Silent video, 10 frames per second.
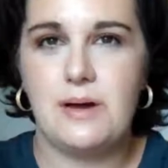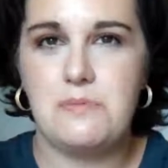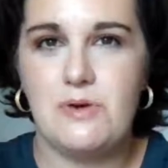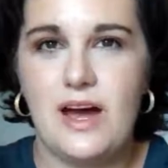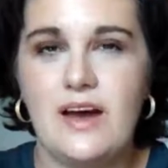my
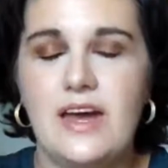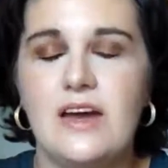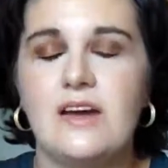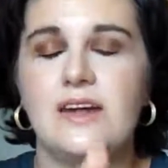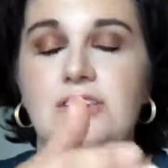brow
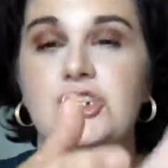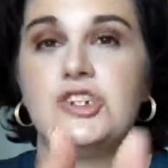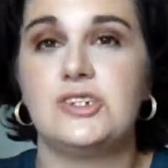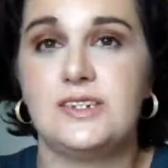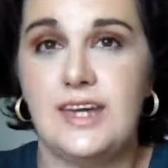hair. It's
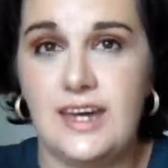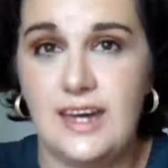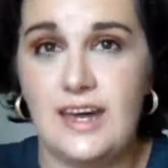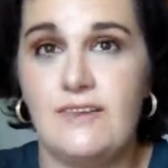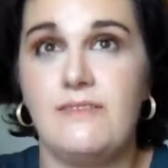just
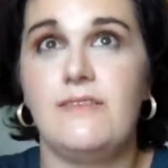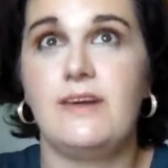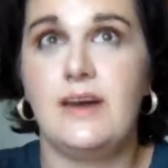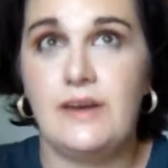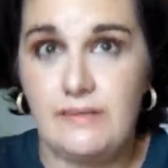taking a
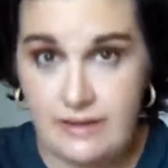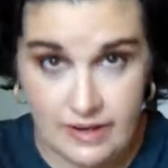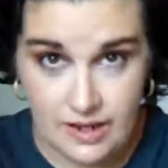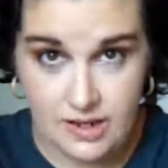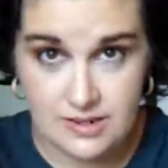very,
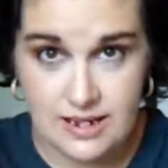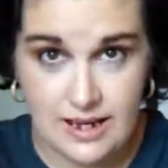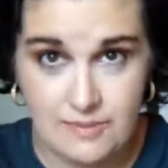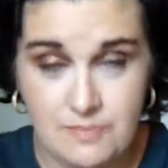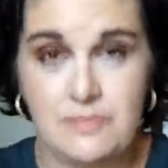very long
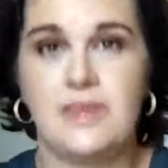time.